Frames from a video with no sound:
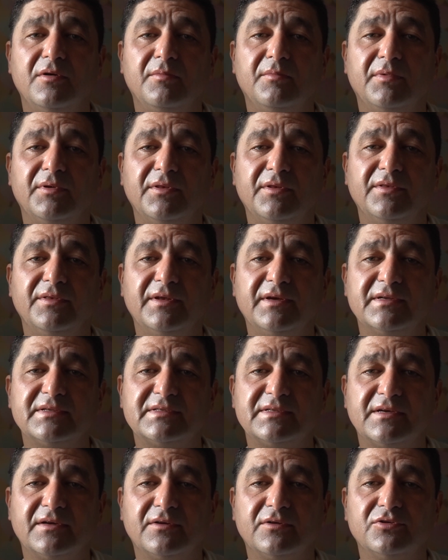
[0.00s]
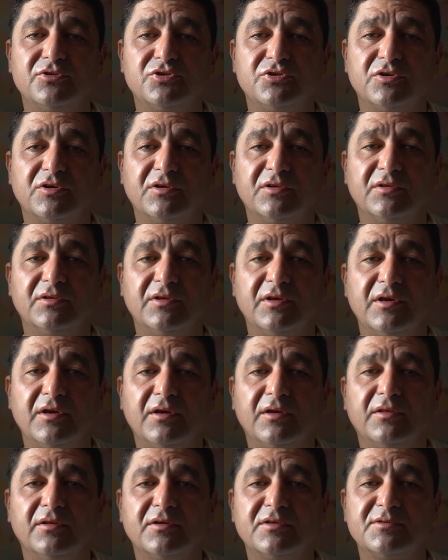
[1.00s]
but the next second she can
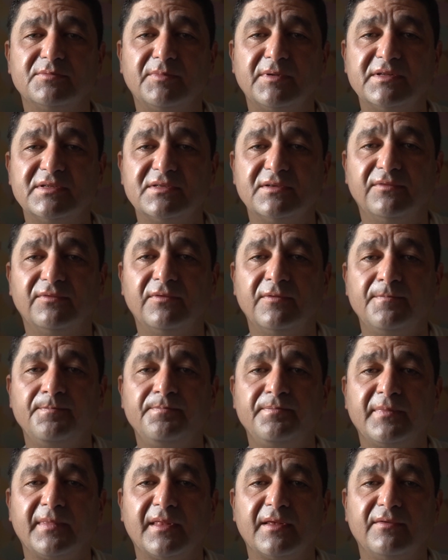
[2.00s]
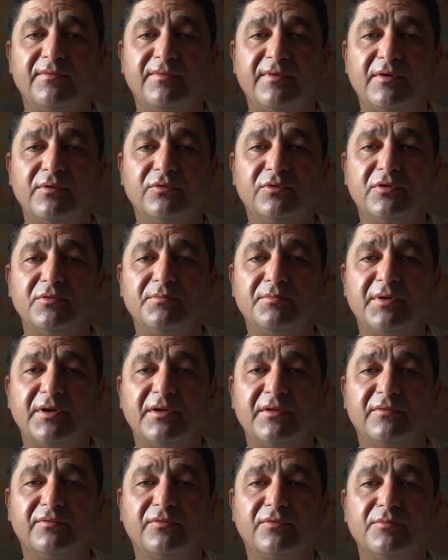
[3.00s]
take an expensive fountain
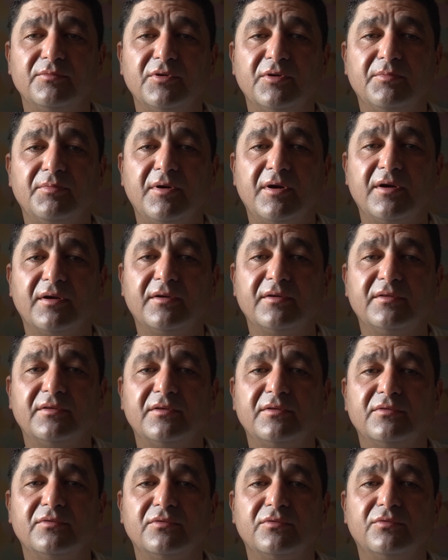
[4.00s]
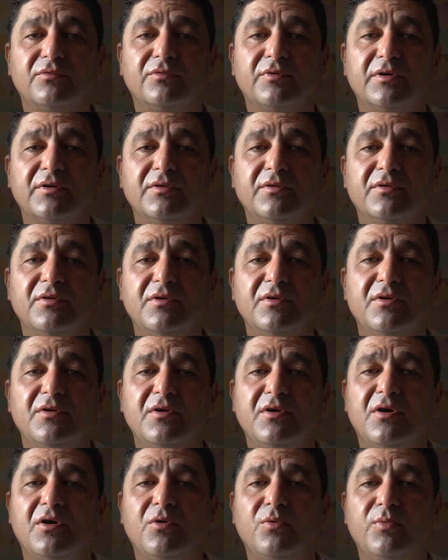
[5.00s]
pen from your pocket and run
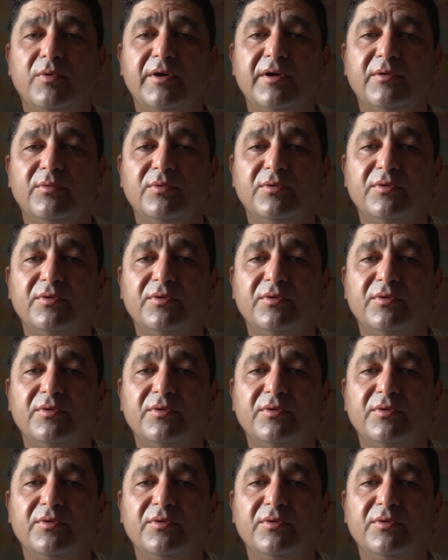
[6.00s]
away